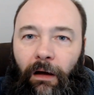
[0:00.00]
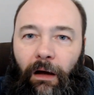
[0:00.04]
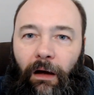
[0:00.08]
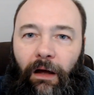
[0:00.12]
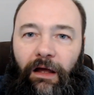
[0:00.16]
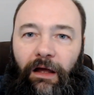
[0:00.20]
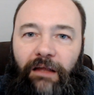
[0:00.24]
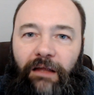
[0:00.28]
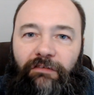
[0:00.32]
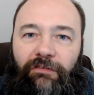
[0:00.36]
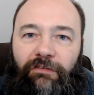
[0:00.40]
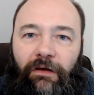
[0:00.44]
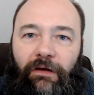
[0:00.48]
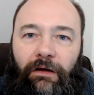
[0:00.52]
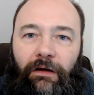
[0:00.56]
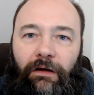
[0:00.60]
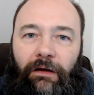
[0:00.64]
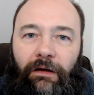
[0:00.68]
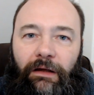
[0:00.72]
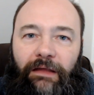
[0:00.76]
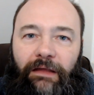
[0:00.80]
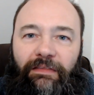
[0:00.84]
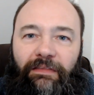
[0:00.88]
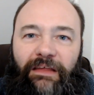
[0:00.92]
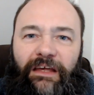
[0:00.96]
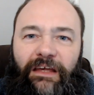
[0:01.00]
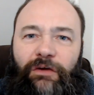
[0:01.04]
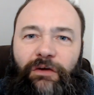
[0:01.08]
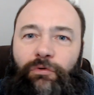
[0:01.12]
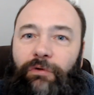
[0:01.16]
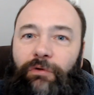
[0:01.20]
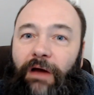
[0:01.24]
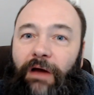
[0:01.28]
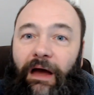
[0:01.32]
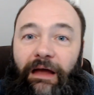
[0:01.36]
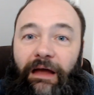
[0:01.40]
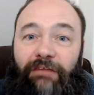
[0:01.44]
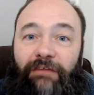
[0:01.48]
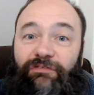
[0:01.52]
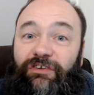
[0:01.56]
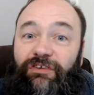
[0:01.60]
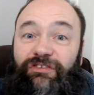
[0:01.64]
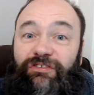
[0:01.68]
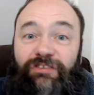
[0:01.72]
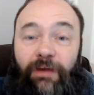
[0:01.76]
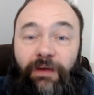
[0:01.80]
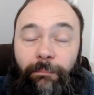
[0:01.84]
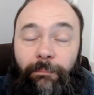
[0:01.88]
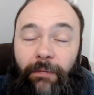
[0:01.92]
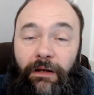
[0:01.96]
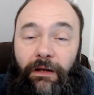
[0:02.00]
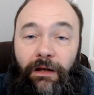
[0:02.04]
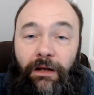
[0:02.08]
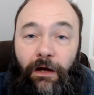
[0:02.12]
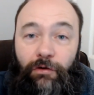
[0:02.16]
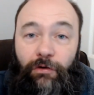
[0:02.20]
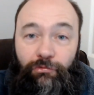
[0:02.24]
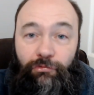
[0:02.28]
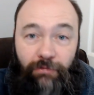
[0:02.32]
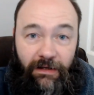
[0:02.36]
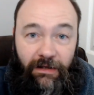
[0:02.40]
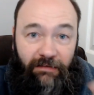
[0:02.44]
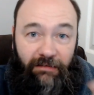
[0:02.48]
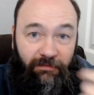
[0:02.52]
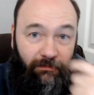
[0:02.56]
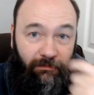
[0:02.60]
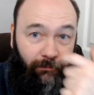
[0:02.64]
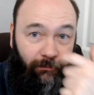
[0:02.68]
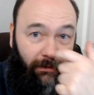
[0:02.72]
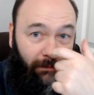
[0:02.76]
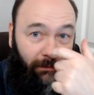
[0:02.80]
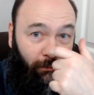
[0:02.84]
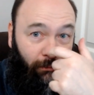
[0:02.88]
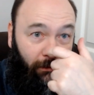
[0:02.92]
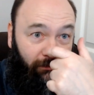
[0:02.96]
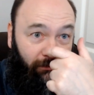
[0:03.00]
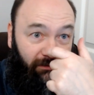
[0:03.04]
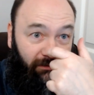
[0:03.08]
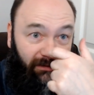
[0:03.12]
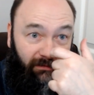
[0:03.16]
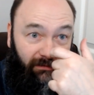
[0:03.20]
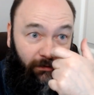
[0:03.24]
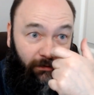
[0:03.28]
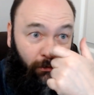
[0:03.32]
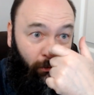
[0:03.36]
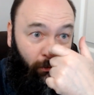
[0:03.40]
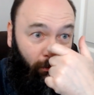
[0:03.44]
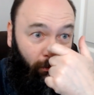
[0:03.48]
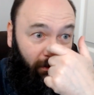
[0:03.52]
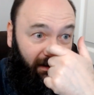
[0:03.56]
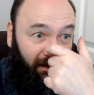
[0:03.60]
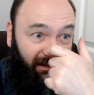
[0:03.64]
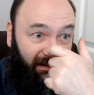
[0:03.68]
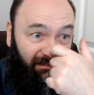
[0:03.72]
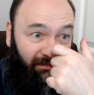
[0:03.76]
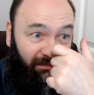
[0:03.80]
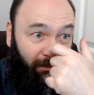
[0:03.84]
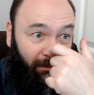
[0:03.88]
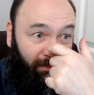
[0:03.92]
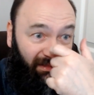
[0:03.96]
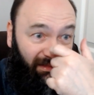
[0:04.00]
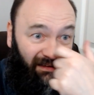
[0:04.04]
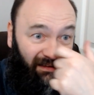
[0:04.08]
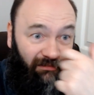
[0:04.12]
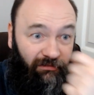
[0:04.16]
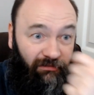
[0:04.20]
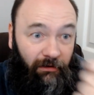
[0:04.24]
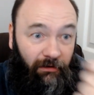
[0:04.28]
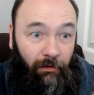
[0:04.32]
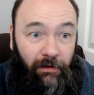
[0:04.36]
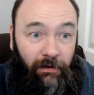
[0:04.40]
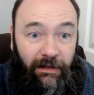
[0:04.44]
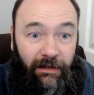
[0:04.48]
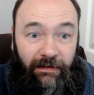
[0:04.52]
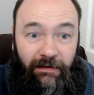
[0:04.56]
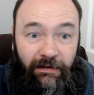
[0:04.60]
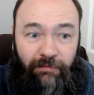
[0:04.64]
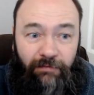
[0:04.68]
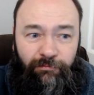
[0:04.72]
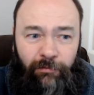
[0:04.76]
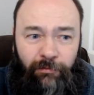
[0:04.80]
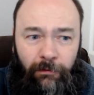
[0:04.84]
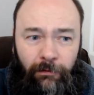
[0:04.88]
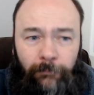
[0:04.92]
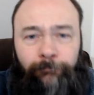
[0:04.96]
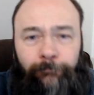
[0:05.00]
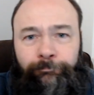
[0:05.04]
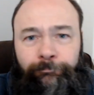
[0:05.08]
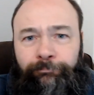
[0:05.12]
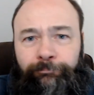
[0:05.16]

And uh, in the UK, for some unknown reason, we wanted to call it something slightly different.